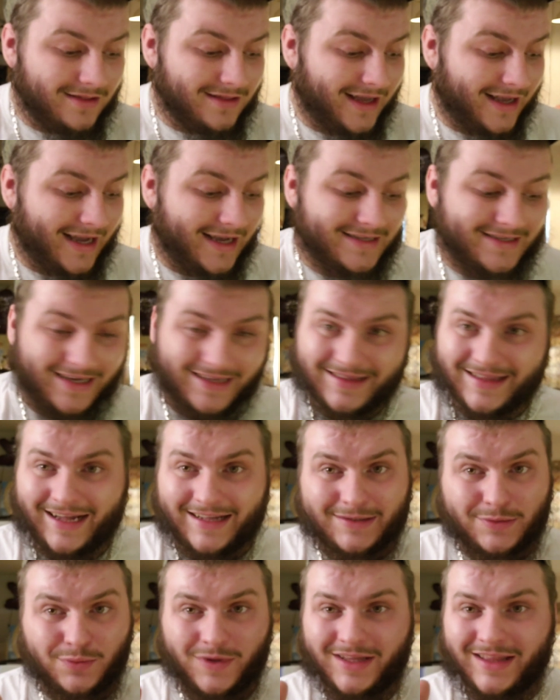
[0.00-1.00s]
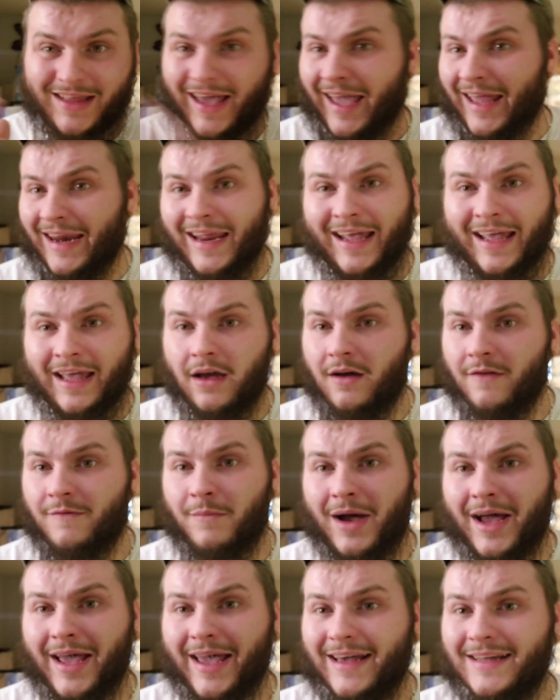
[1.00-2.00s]
Like I said, that's with any
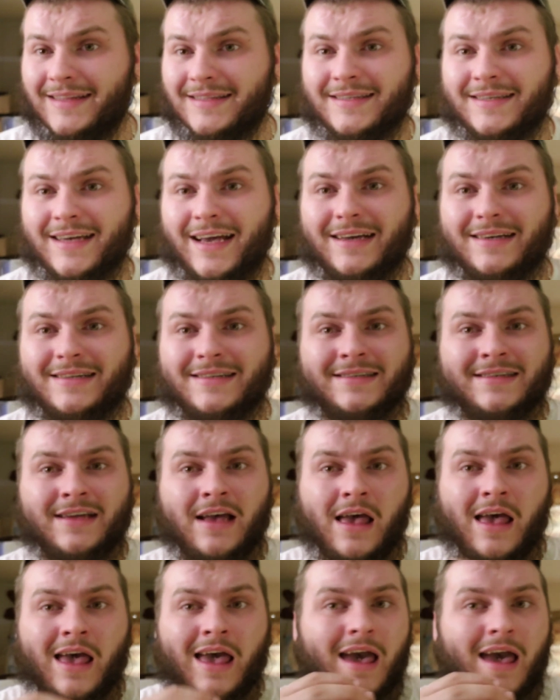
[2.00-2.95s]
of my insects